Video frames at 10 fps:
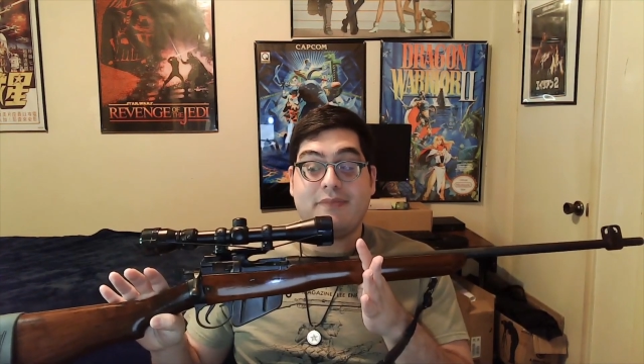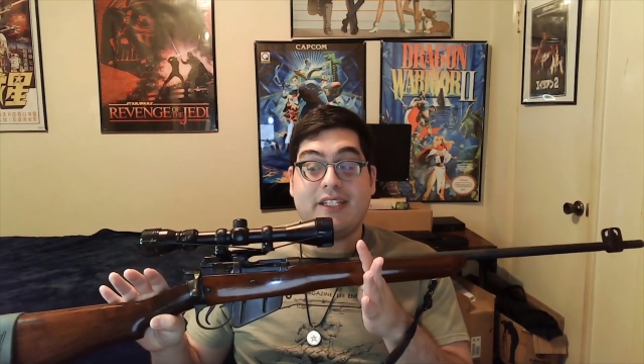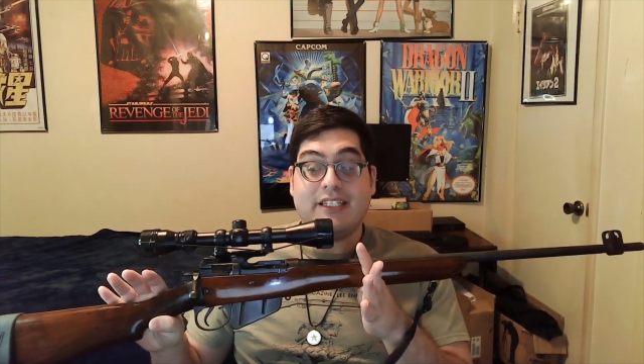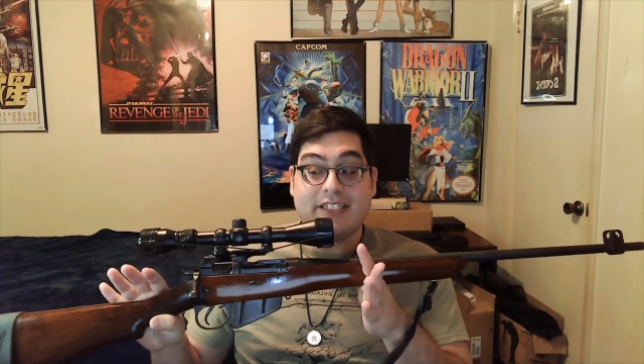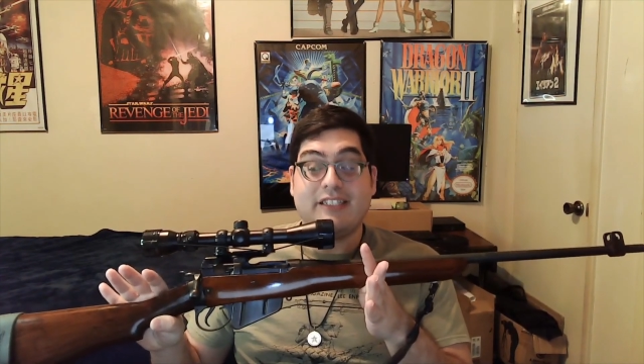
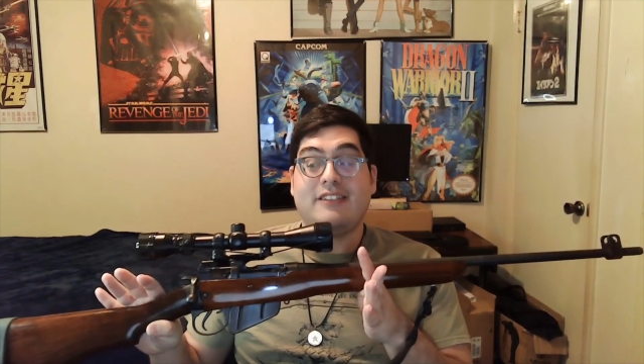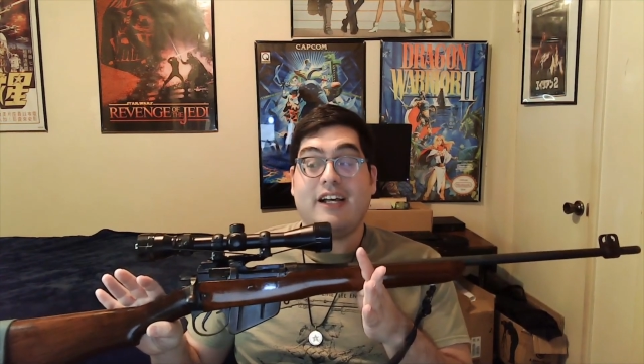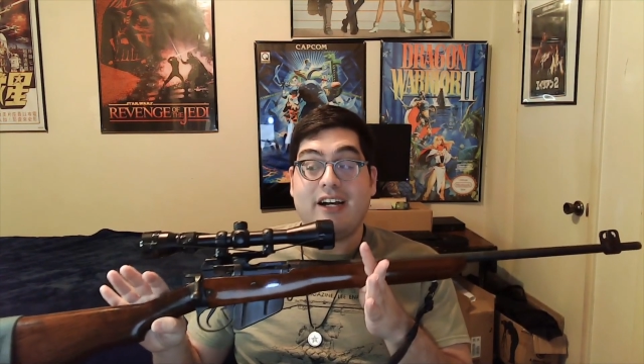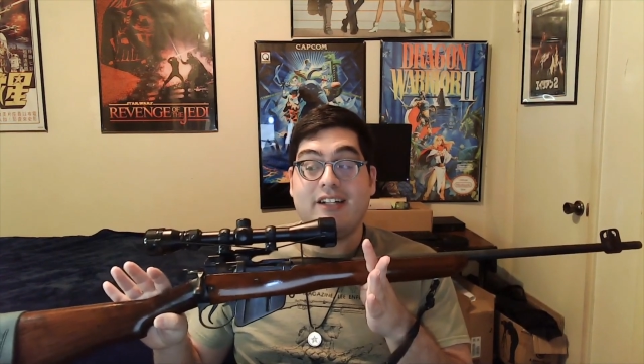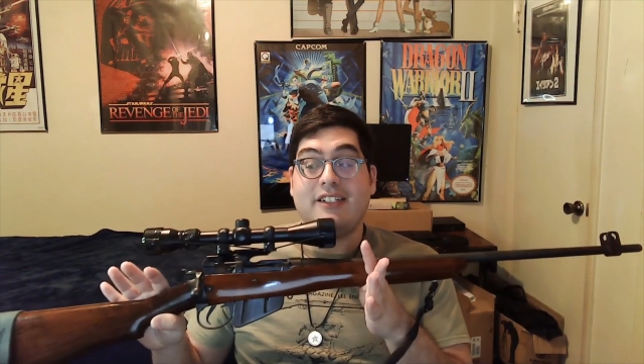This is
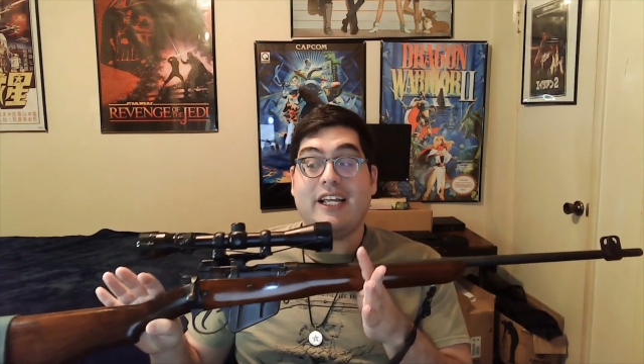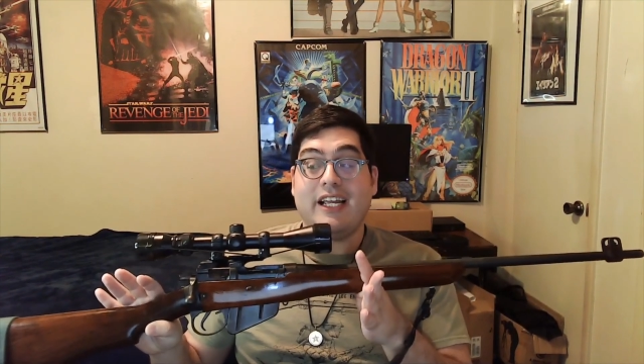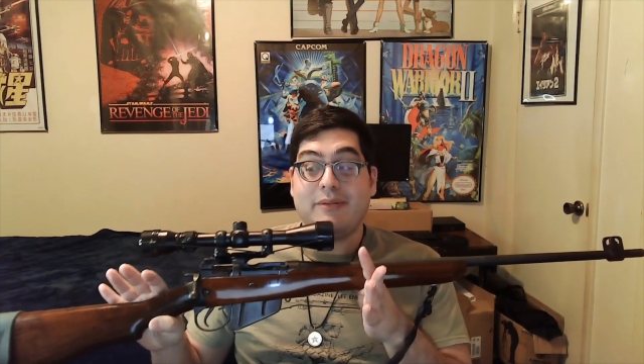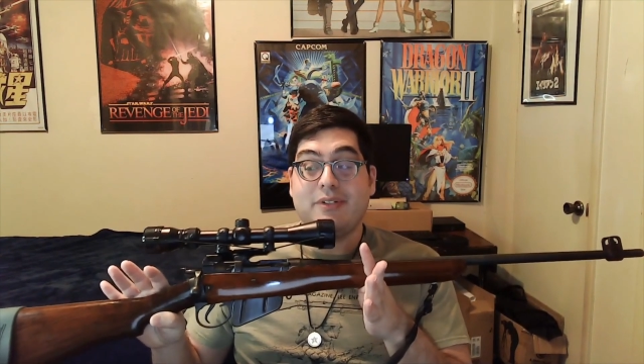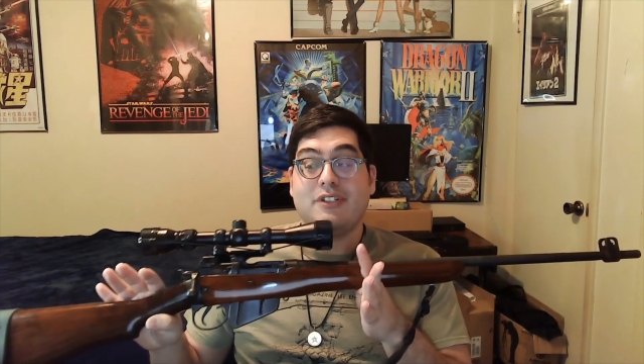a
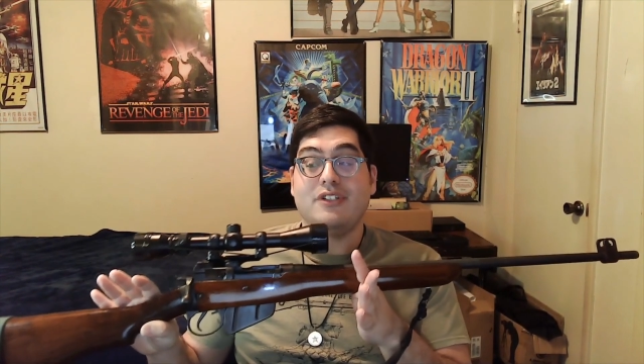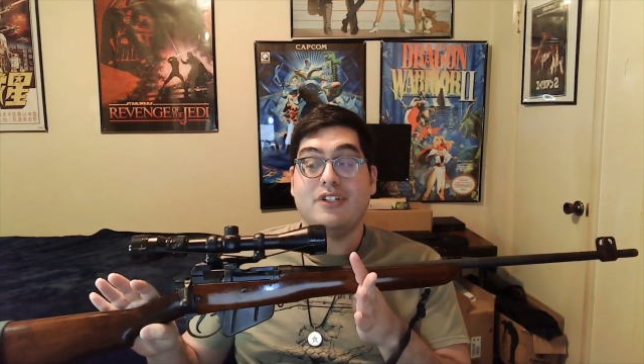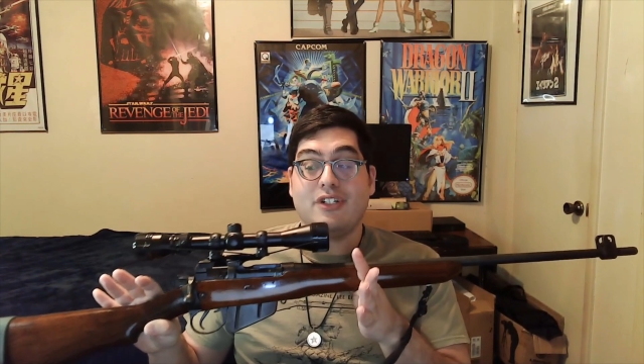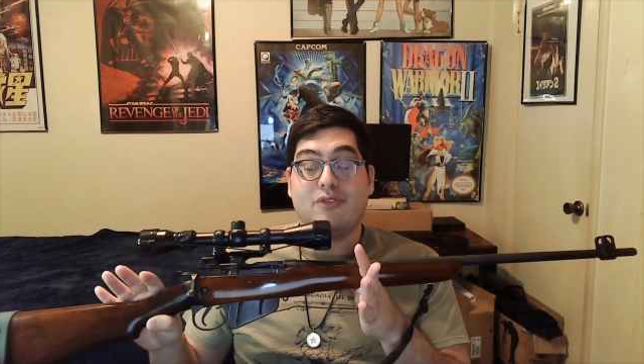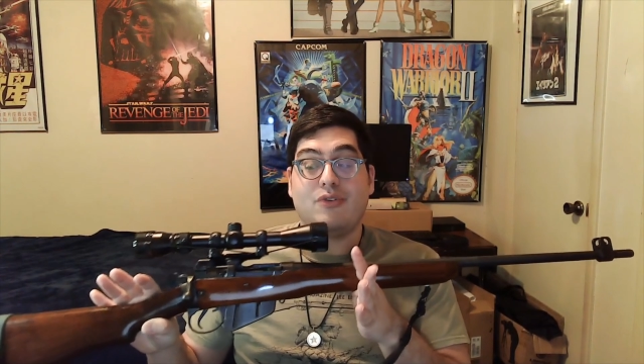damn
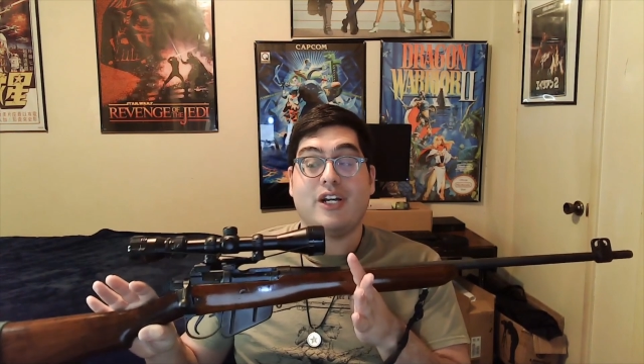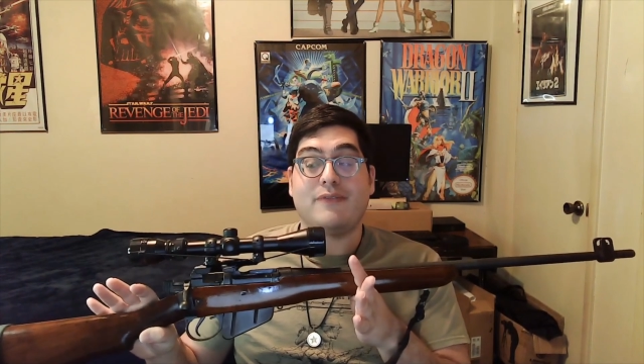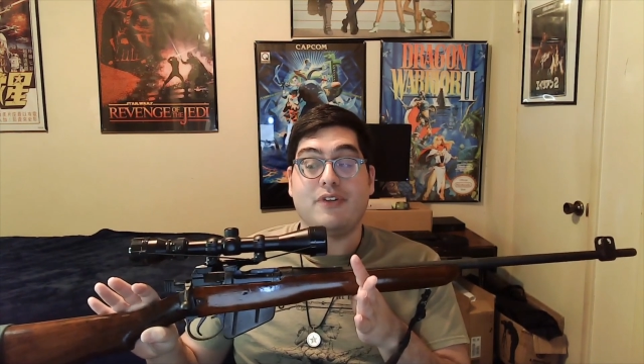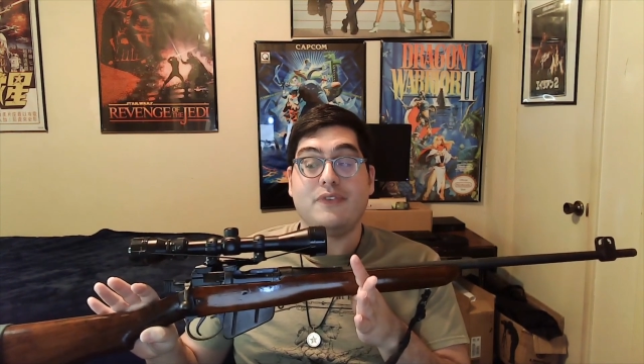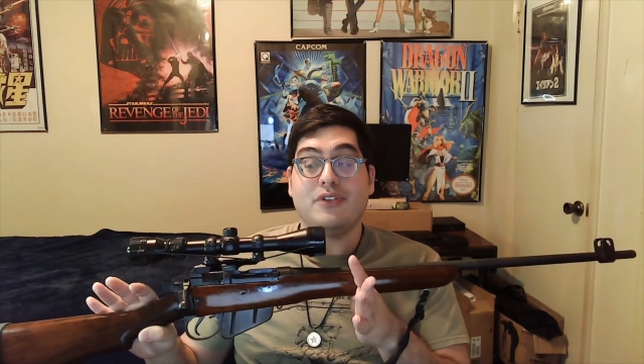good
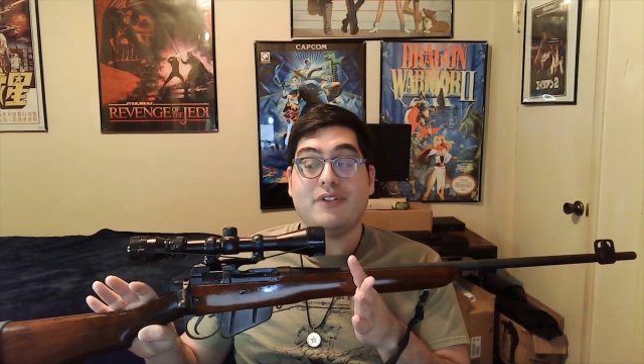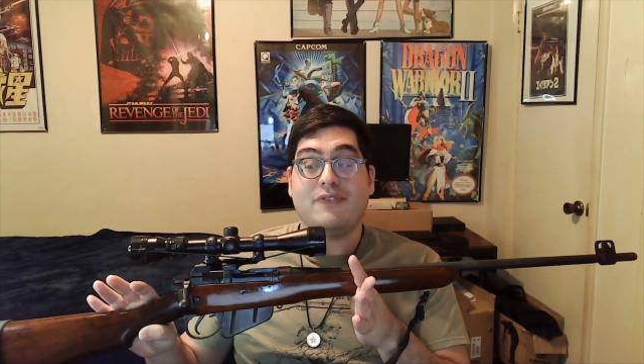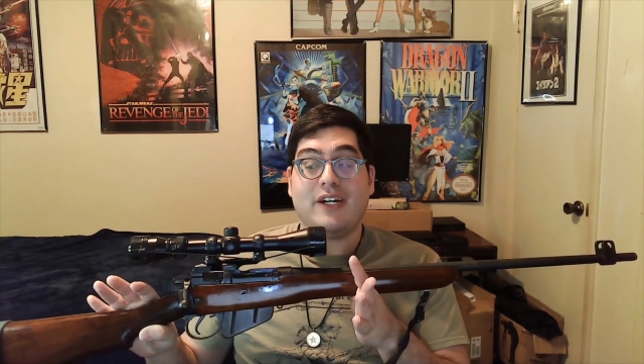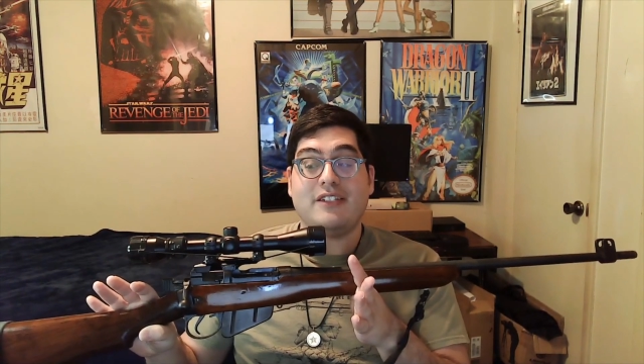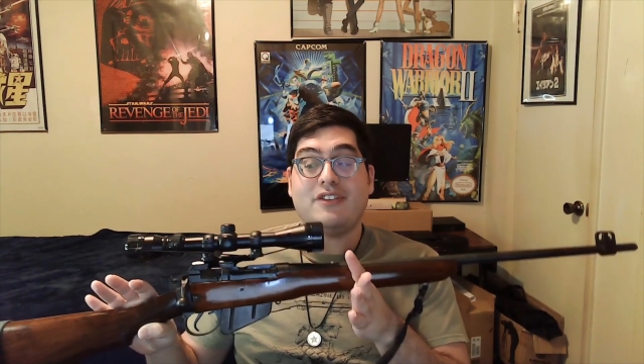rifle. If you can
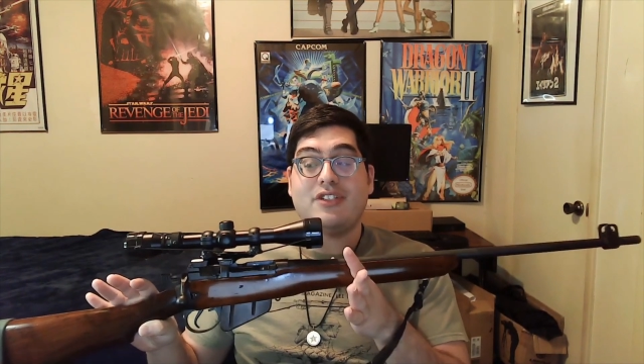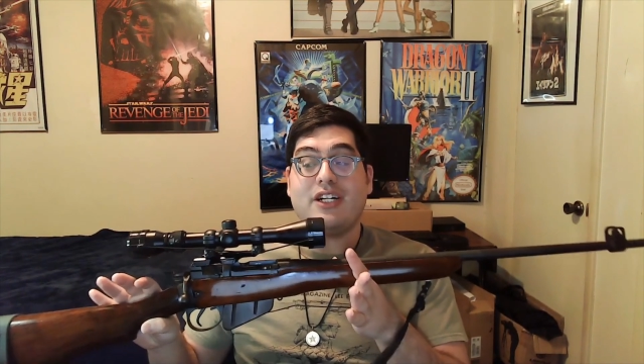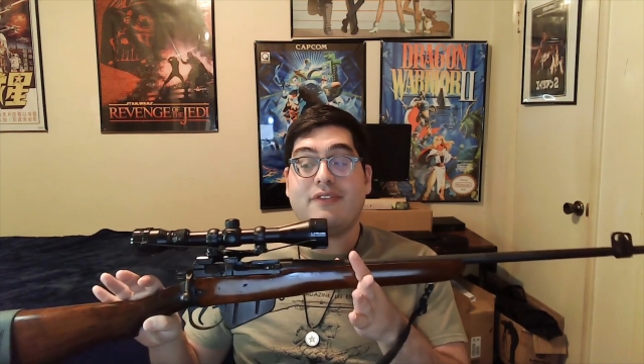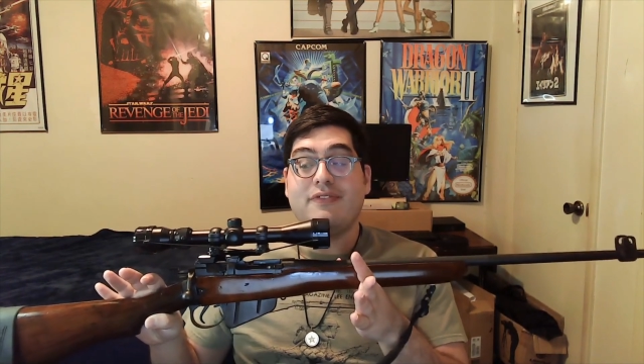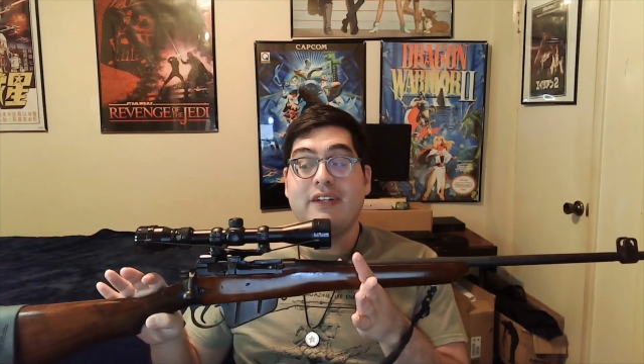find
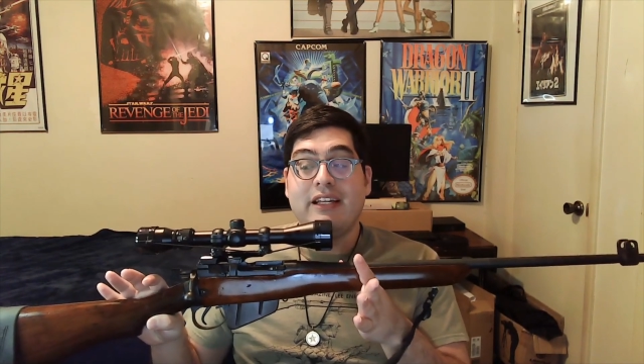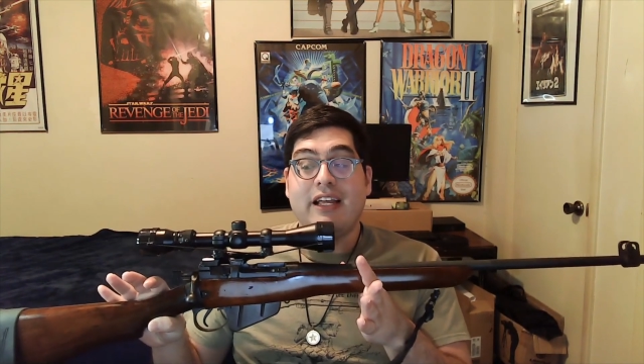yourself